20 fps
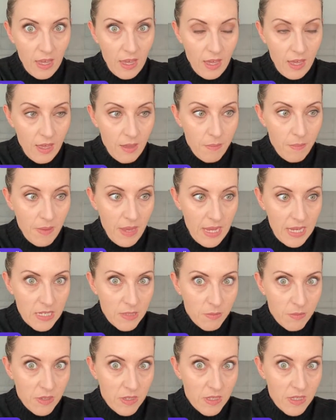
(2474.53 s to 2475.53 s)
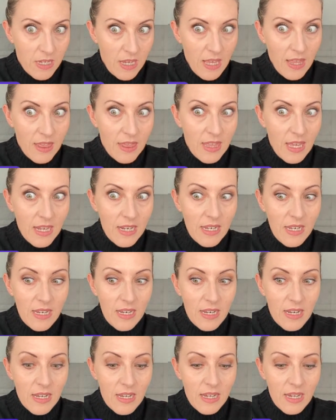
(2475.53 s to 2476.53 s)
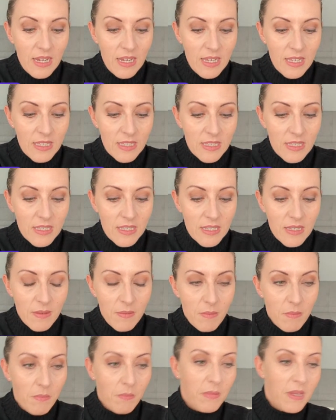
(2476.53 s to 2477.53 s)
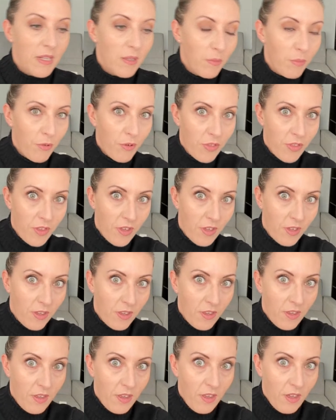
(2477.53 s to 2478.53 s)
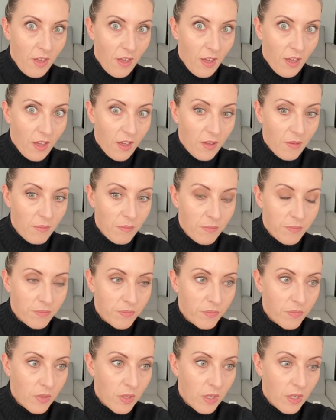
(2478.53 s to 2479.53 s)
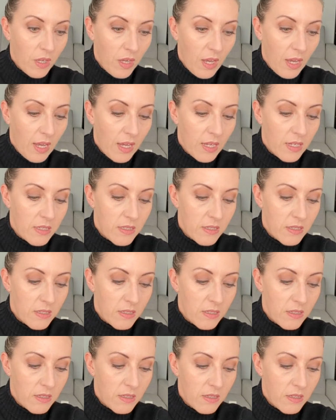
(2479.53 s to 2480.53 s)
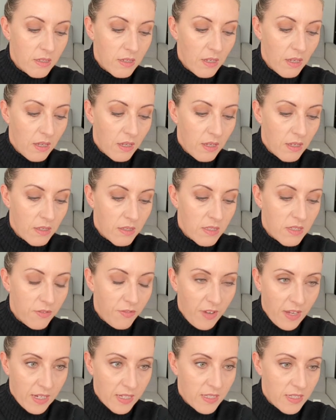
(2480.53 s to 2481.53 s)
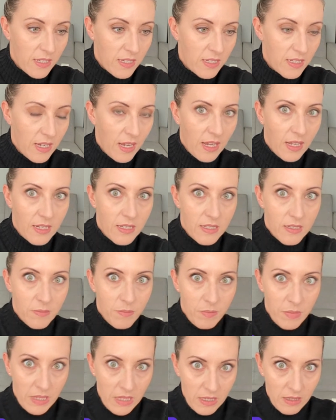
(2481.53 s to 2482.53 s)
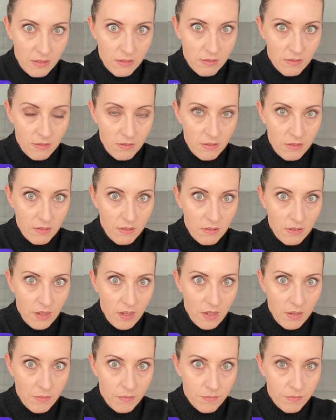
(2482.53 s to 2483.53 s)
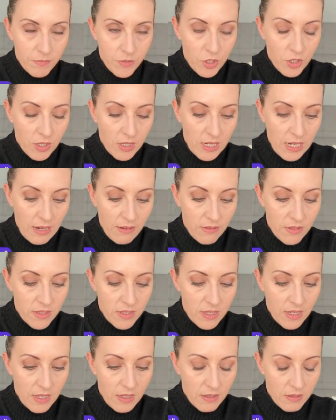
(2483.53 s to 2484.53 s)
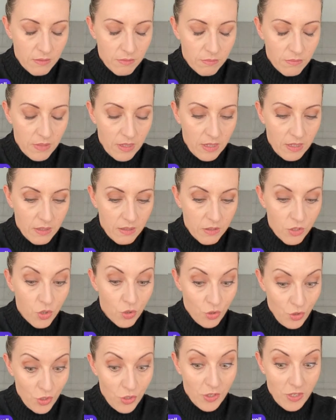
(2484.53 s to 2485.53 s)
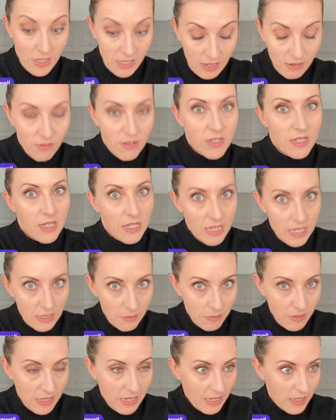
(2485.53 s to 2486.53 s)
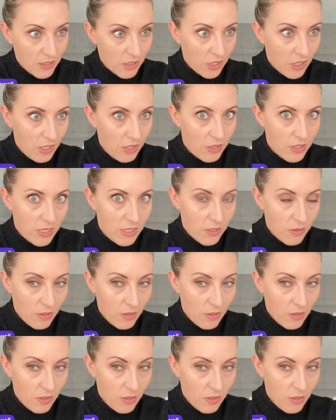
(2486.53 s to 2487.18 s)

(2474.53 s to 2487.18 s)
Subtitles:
Edmund, then his middle brother had defected and been George Duke of Clarence, and he'd been executed.